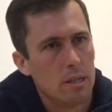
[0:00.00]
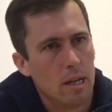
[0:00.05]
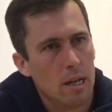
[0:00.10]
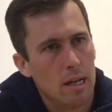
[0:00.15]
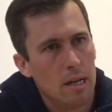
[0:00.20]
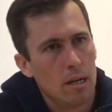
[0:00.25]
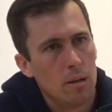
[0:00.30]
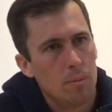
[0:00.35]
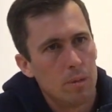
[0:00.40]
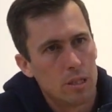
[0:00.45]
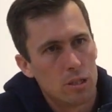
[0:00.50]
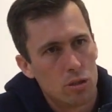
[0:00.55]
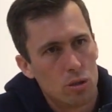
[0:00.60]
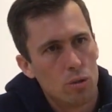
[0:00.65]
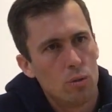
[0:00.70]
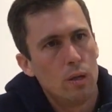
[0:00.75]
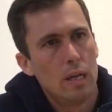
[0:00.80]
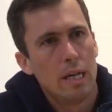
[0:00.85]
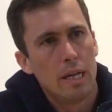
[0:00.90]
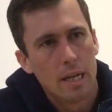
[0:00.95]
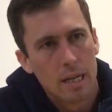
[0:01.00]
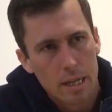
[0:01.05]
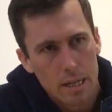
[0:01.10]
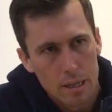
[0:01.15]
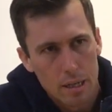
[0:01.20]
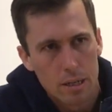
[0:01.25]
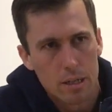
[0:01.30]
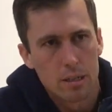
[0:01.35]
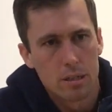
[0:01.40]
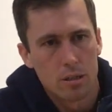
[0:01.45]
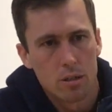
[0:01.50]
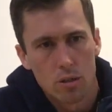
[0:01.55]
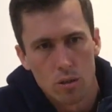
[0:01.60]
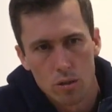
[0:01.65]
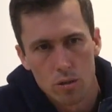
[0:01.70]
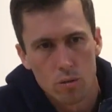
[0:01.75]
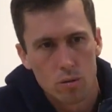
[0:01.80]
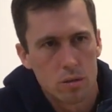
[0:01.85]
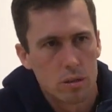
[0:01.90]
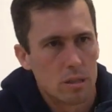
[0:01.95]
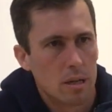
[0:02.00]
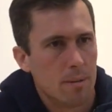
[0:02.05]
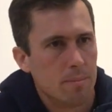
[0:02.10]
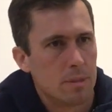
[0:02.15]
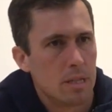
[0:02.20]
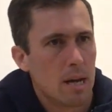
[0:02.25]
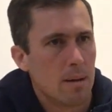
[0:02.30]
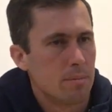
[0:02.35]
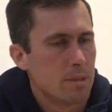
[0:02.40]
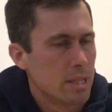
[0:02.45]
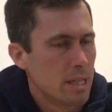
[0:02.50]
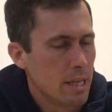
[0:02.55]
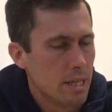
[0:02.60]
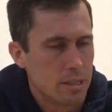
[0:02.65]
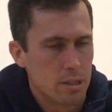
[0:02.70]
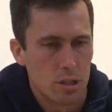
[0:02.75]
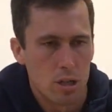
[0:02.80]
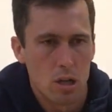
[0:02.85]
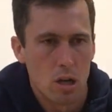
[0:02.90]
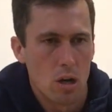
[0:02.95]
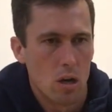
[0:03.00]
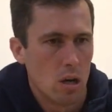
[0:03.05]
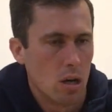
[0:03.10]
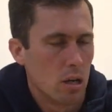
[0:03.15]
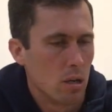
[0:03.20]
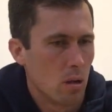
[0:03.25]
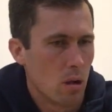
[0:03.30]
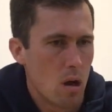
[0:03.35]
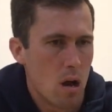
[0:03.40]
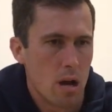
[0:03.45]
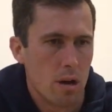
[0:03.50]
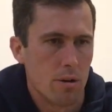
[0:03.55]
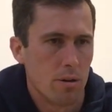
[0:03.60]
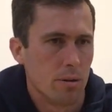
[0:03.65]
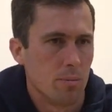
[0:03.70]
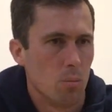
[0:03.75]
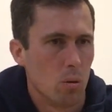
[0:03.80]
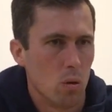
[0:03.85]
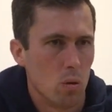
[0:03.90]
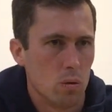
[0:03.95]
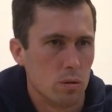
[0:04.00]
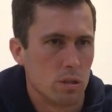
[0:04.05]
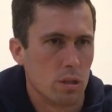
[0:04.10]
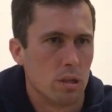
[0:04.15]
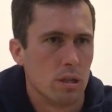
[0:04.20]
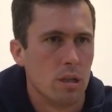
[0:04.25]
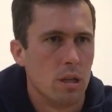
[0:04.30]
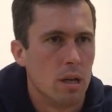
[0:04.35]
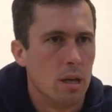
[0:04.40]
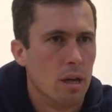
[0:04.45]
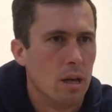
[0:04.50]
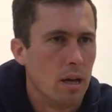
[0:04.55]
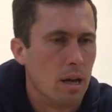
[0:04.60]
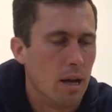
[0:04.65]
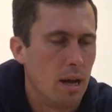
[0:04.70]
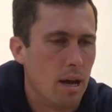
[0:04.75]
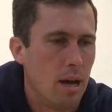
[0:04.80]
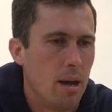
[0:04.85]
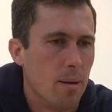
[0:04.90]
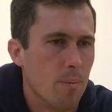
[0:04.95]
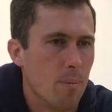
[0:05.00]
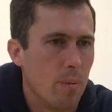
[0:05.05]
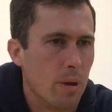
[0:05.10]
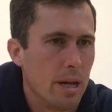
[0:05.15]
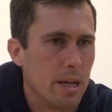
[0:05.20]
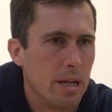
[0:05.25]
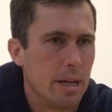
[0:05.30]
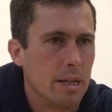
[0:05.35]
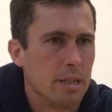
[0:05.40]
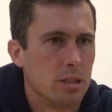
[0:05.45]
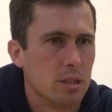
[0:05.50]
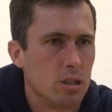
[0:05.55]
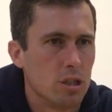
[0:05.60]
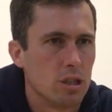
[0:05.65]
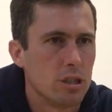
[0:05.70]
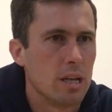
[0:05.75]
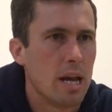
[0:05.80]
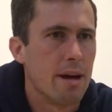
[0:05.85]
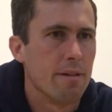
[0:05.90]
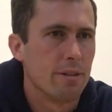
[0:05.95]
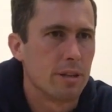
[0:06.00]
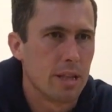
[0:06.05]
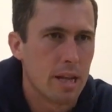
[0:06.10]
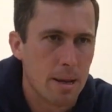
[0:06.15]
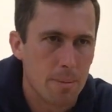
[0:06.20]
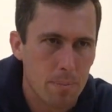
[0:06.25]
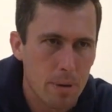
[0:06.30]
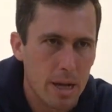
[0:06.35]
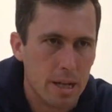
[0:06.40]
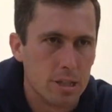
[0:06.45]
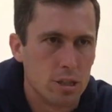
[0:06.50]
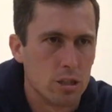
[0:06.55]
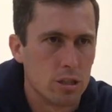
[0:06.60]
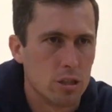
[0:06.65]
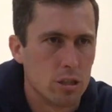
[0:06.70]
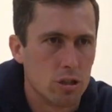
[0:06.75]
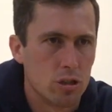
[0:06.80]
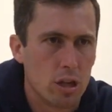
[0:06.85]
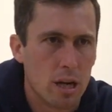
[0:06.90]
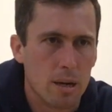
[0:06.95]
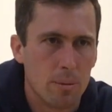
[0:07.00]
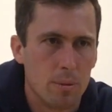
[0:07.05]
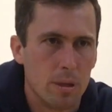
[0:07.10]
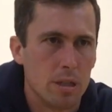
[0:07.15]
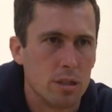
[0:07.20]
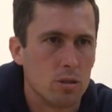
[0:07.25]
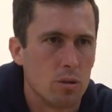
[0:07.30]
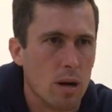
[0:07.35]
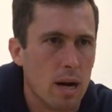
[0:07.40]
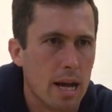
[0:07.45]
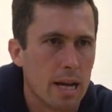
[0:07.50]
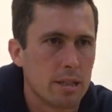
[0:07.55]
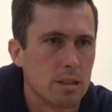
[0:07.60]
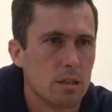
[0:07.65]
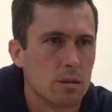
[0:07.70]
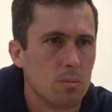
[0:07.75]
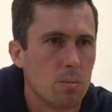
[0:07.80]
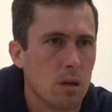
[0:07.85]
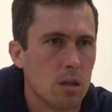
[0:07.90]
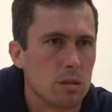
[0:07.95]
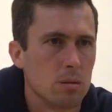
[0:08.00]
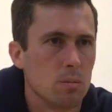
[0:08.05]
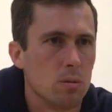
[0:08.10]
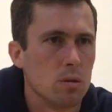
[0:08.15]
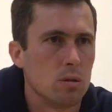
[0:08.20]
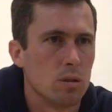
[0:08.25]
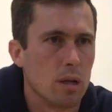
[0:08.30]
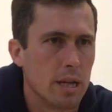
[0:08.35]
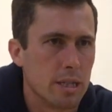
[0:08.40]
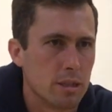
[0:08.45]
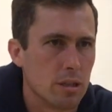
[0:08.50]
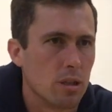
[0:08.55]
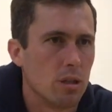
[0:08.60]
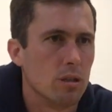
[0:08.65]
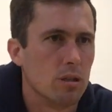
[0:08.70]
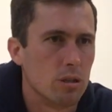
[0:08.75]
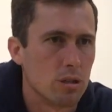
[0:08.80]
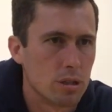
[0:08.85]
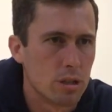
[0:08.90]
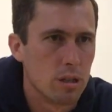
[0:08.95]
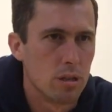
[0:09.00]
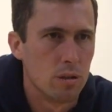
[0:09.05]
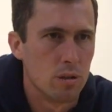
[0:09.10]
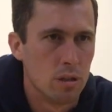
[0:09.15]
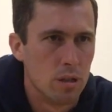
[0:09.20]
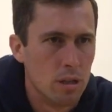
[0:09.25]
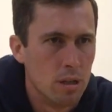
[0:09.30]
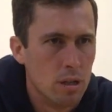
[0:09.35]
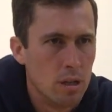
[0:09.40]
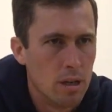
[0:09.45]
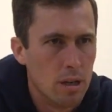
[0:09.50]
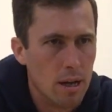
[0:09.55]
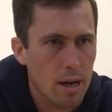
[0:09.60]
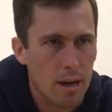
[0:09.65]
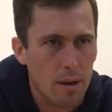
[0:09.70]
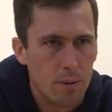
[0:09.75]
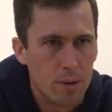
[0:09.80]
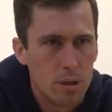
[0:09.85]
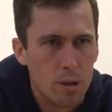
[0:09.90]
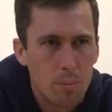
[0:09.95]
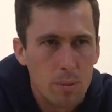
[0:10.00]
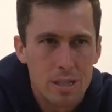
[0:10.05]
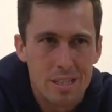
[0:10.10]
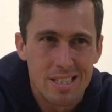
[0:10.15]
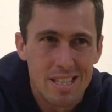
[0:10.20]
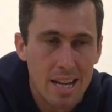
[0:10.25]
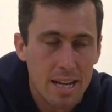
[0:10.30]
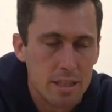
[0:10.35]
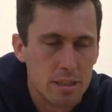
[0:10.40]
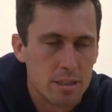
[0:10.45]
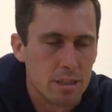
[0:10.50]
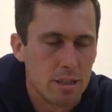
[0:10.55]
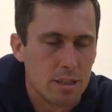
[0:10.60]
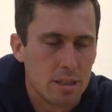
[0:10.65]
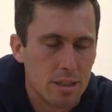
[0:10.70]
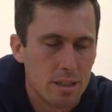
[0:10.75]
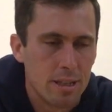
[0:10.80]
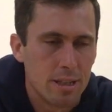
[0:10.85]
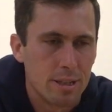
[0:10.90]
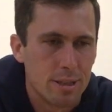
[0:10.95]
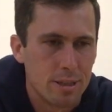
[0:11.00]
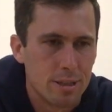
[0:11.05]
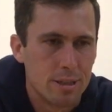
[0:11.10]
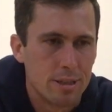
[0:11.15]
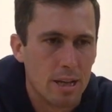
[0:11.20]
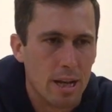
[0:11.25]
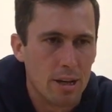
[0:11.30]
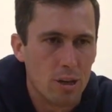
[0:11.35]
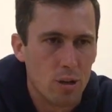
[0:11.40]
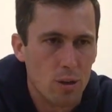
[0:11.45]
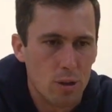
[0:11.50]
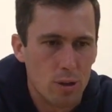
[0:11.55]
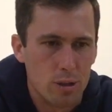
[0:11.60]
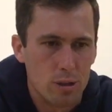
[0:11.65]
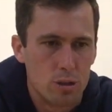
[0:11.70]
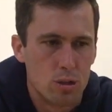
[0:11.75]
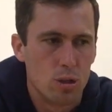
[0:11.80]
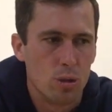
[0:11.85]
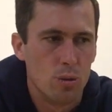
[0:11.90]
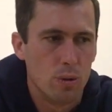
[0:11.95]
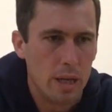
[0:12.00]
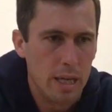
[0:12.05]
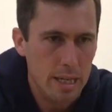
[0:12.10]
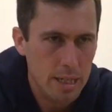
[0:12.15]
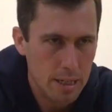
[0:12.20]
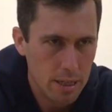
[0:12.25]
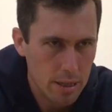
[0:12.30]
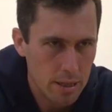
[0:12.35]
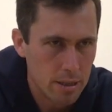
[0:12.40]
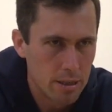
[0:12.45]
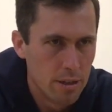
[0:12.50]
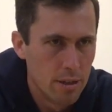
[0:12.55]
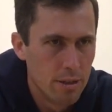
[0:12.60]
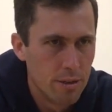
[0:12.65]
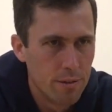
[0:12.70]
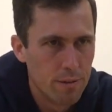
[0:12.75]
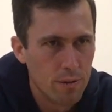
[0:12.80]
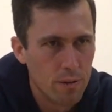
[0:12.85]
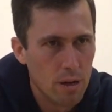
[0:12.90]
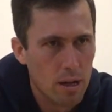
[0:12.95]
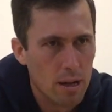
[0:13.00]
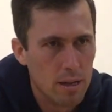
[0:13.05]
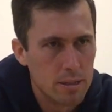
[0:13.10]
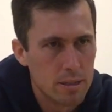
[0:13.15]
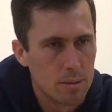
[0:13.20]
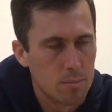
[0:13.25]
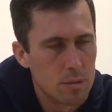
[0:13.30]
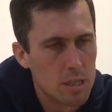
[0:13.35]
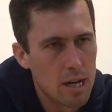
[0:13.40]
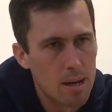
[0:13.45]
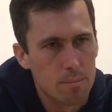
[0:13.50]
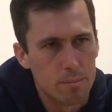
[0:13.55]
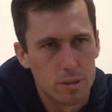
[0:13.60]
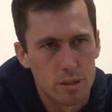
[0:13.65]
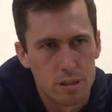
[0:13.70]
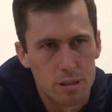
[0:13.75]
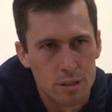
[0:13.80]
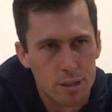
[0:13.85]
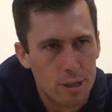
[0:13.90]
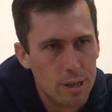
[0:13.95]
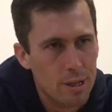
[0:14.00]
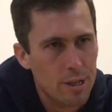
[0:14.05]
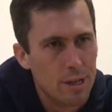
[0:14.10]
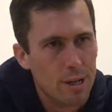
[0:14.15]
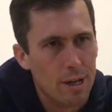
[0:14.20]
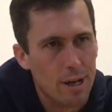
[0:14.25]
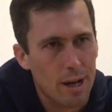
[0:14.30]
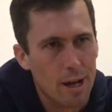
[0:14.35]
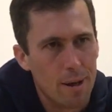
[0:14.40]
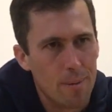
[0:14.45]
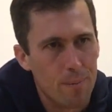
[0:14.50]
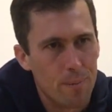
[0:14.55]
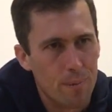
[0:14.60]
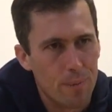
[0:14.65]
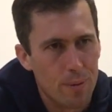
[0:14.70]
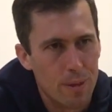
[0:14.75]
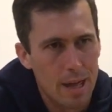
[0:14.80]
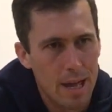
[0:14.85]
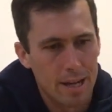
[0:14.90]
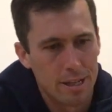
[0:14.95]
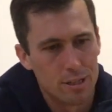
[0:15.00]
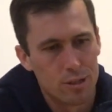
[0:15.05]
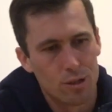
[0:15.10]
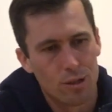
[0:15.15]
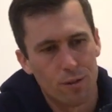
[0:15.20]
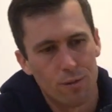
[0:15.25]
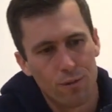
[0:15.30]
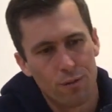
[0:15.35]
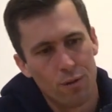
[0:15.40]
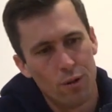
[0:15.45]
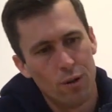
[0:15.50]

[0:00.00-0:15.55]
a little bit too eager, you sometimes tend to go a little harder at balls, and it's just having that patience and trying to be as relaxed as possible to execute your skill. When you're a bit tense and you're too eager, sometimes that sort of